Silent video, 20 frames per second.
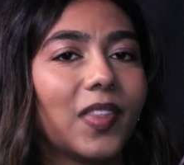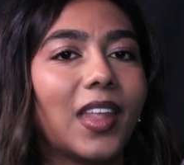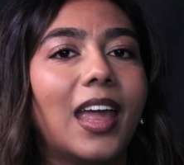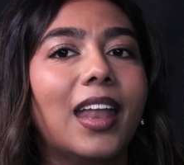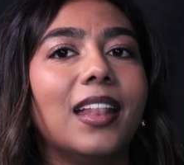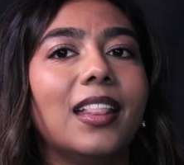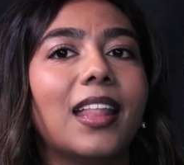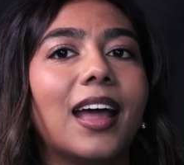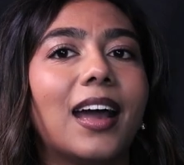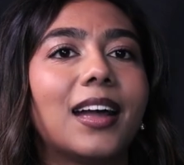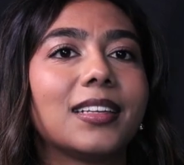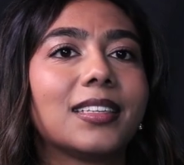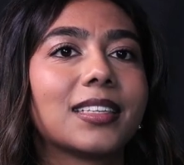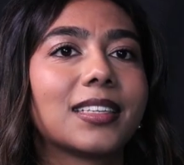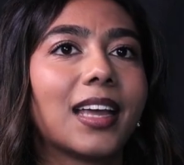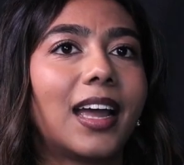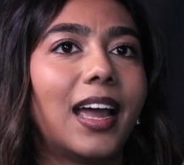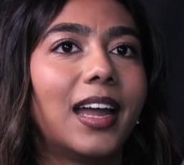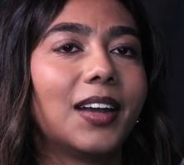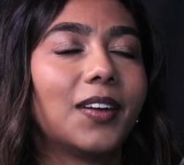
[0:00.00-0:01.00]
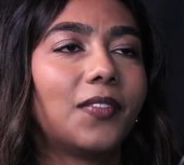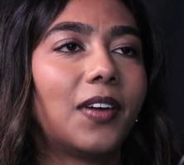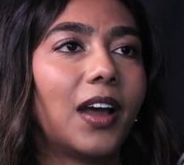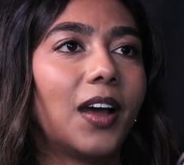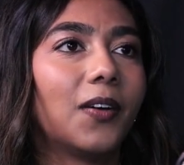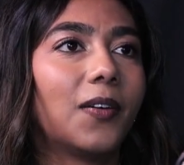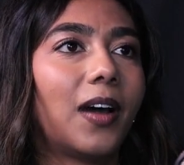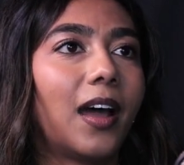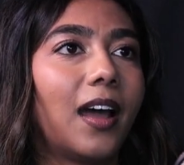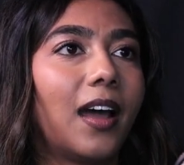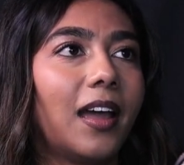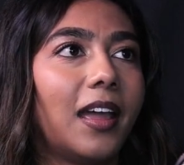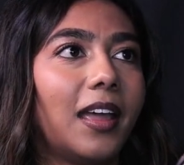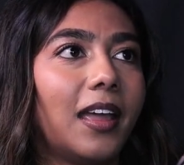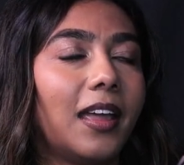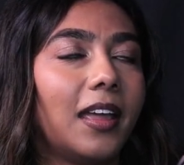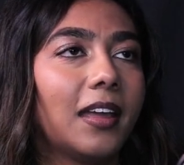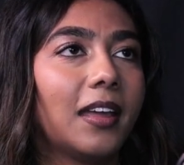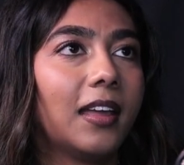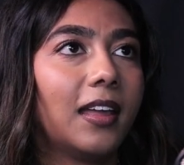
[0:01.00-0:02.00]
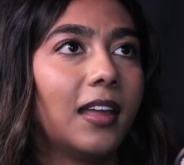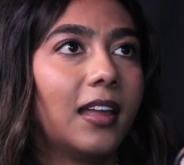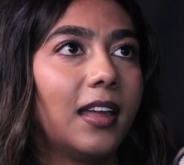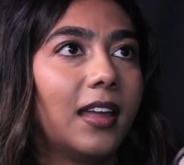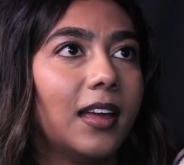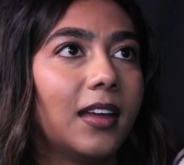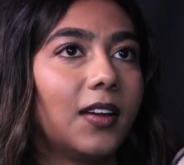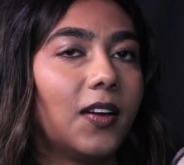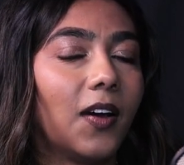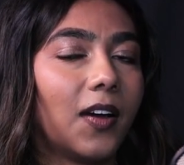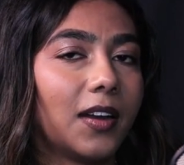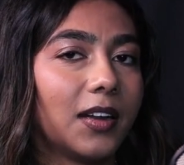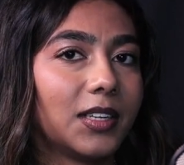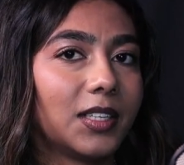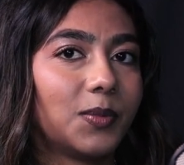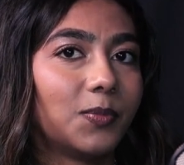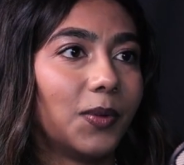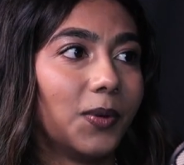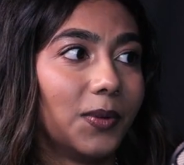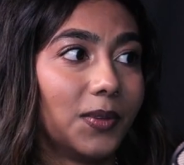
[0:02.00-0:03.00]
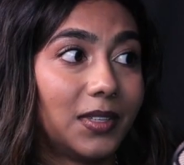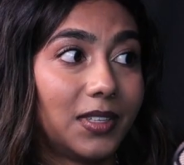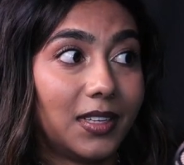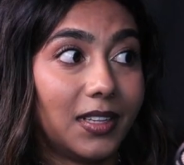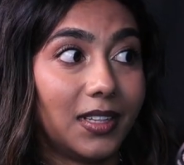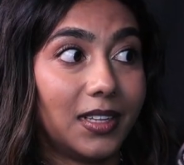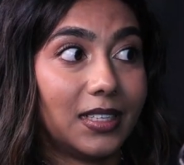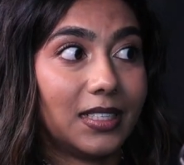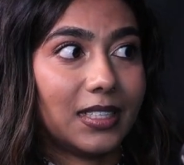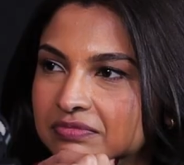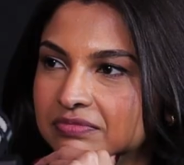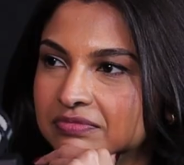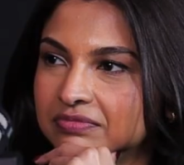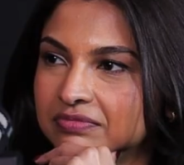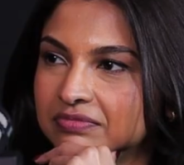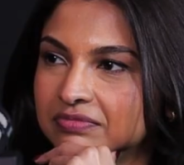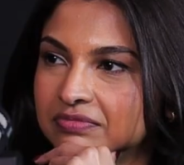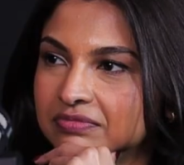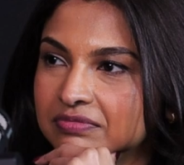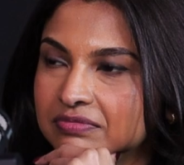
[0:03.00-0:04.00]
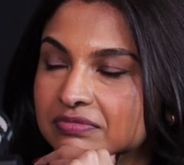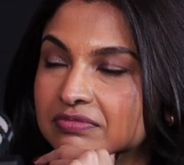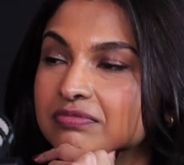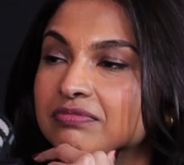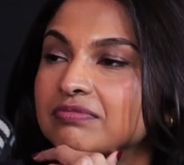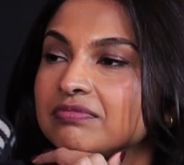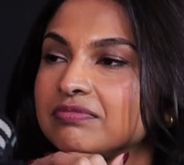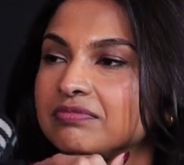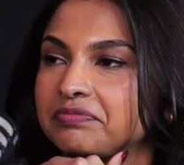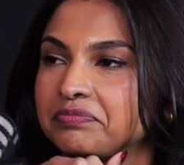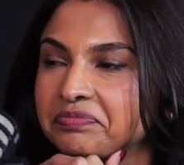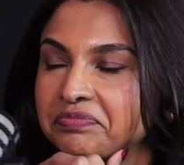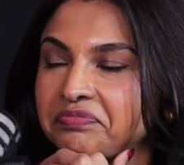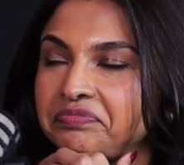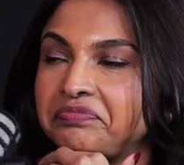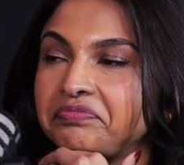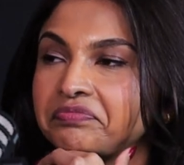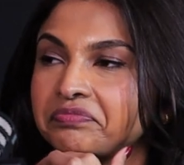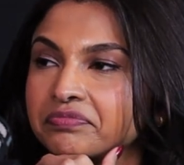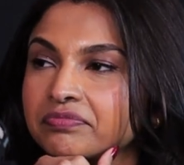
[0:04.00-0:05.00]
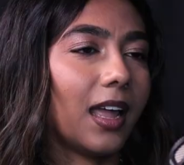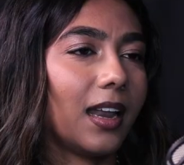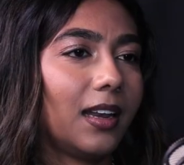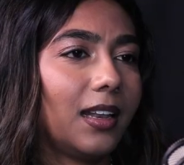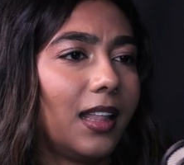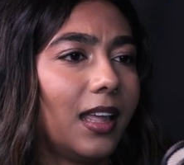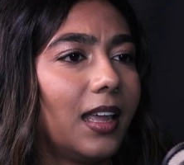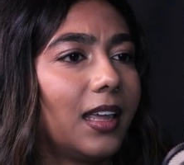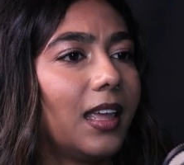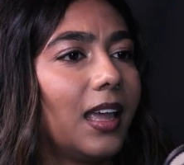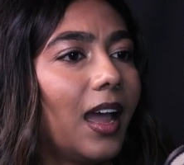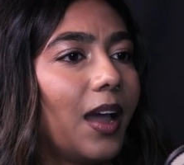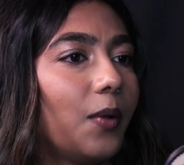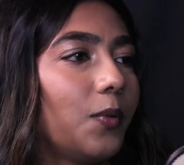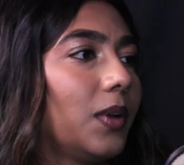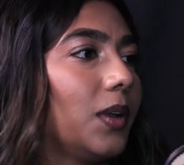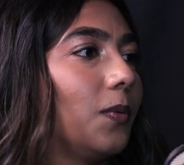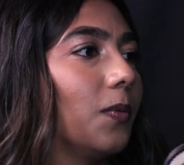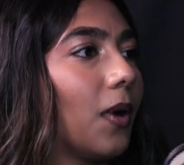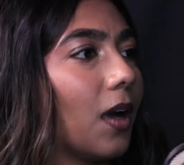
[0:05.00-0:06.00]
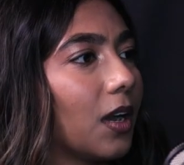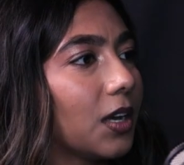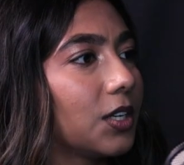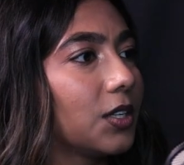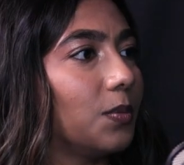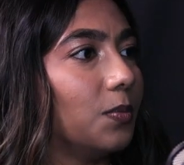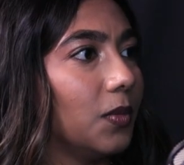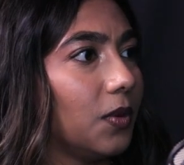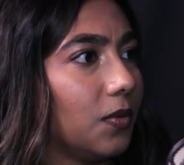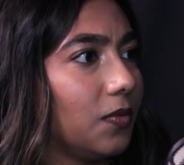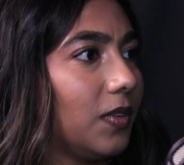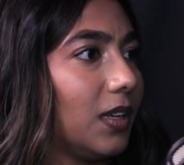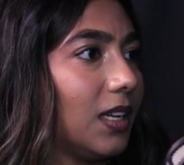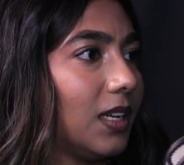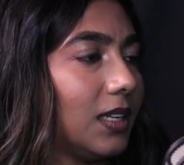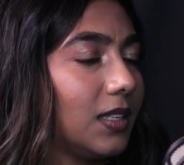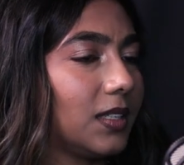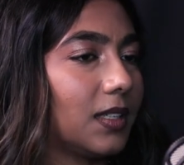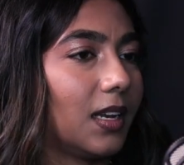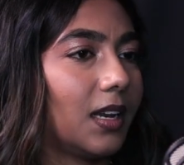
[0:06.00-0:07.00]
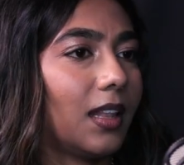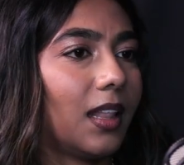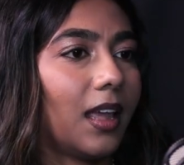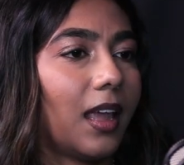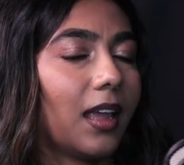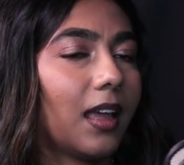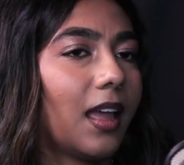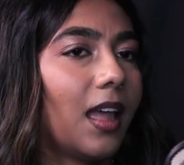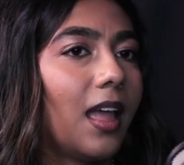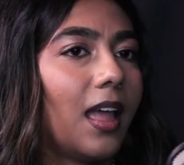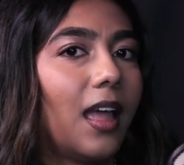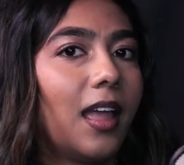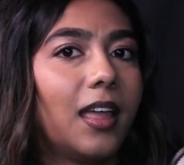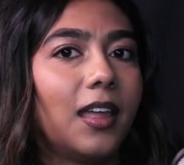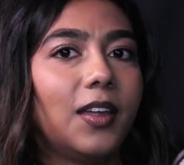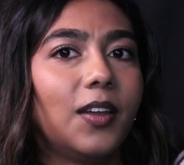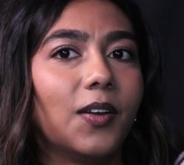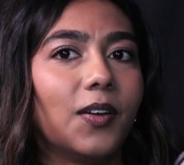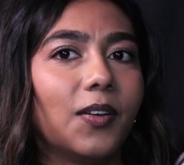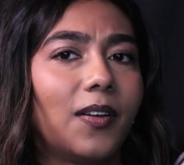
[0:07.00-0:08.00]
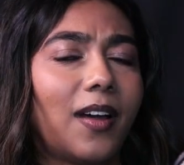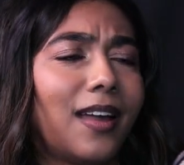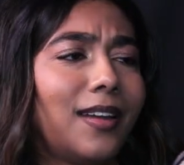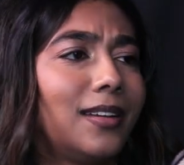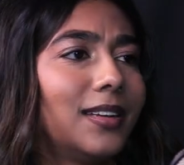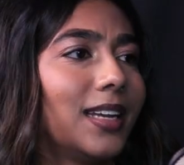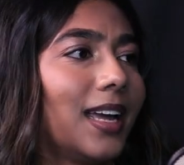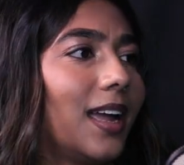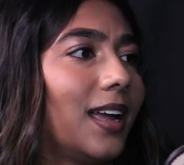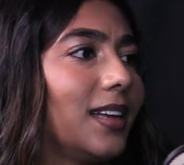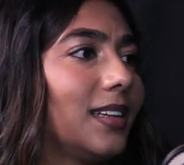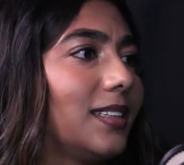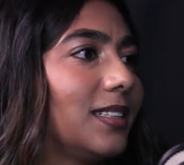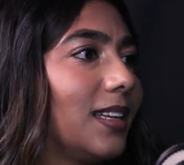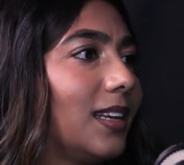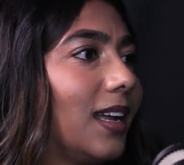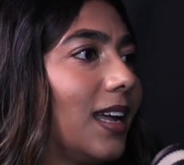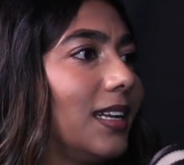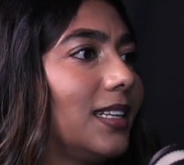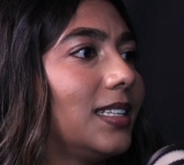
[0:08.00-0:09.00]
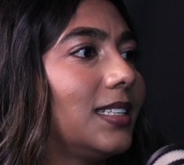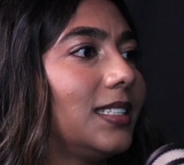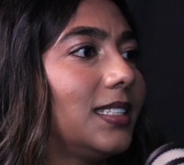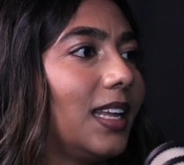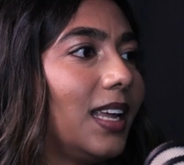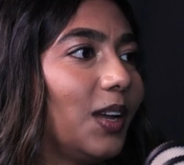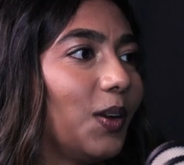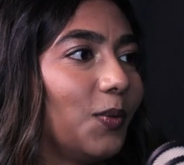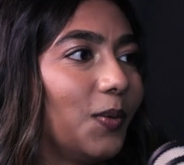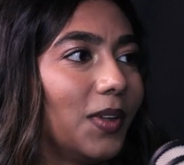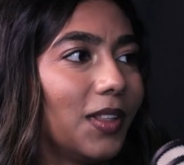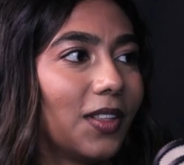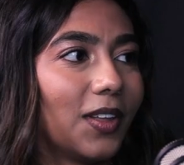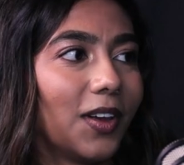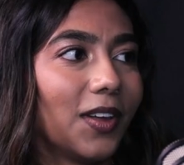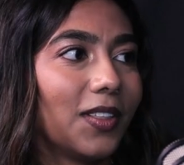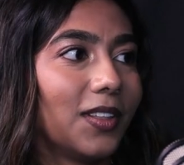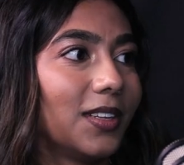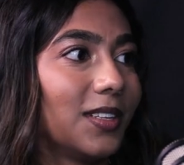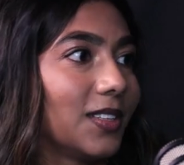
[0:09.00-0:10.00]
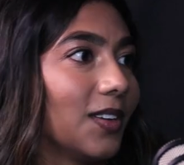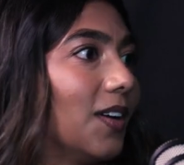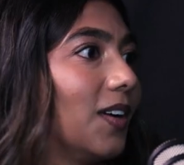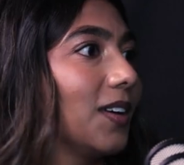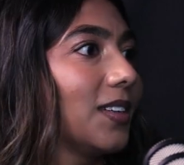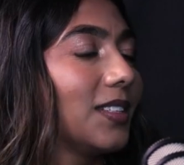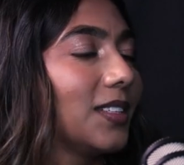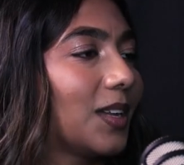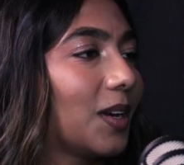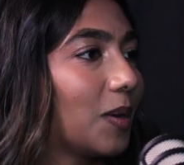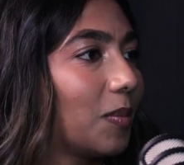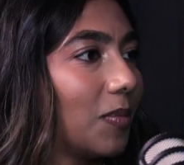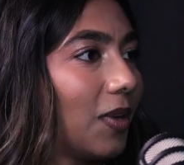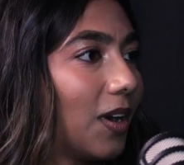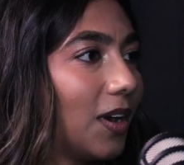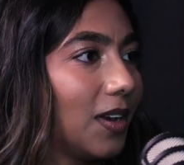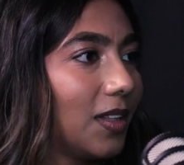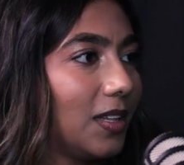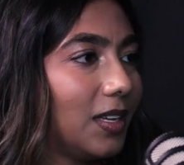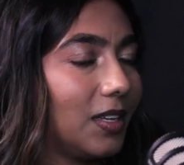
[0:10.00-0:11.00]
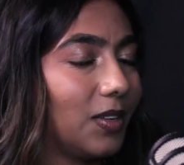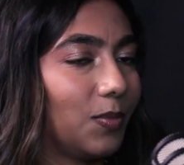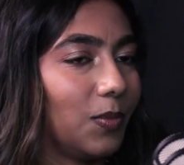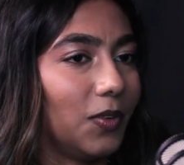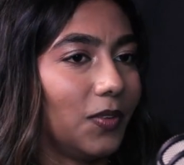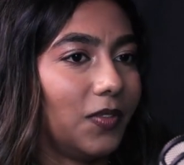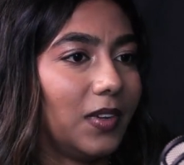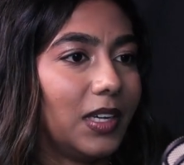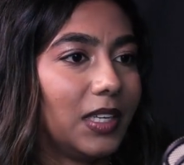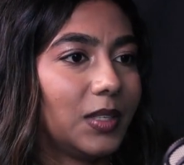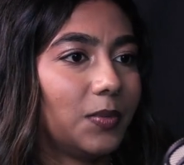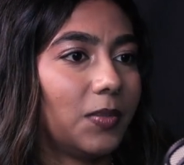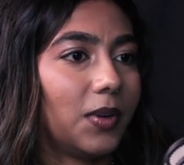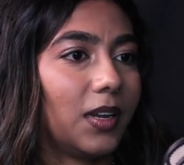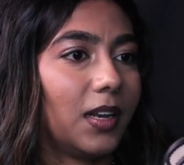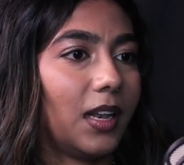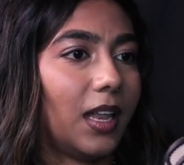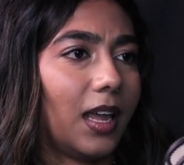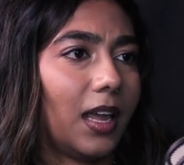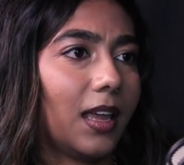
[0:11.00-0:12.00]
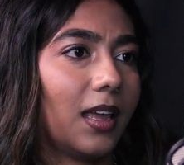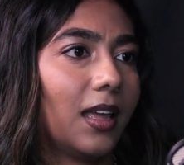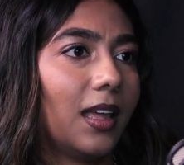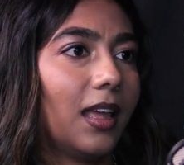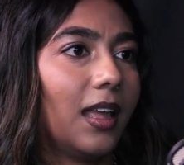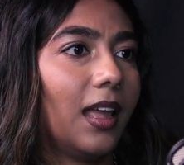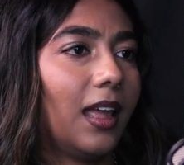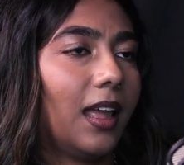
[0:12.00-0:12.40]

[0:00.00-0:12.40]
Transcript: and that's kind of how I got exposed to the cine world. Until then, like, we'd watch movies and, like, you know, I'd dance and I'd sing with all the songs that are part of these movies, but like